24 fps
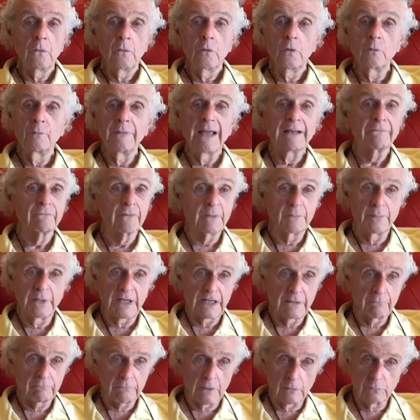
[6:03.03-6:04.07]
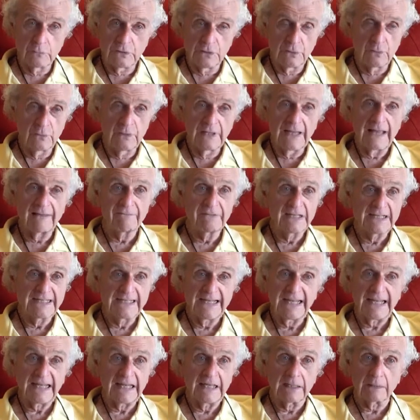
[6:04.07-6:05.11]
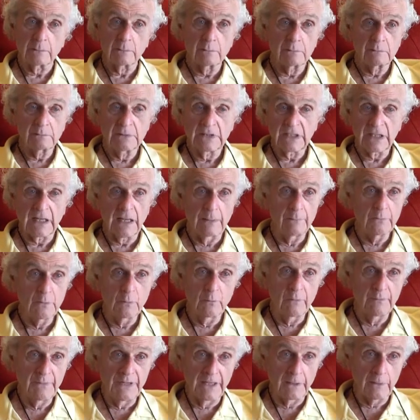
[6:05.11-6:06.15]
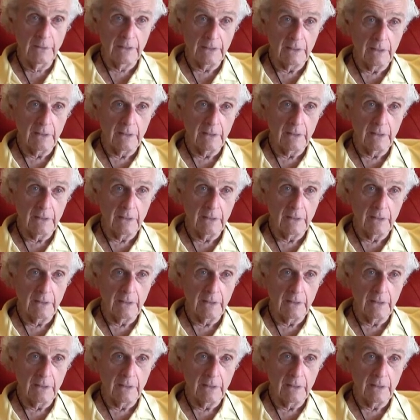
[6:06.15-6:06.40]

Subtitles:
whom everybody wrote to have a ticket to come to America.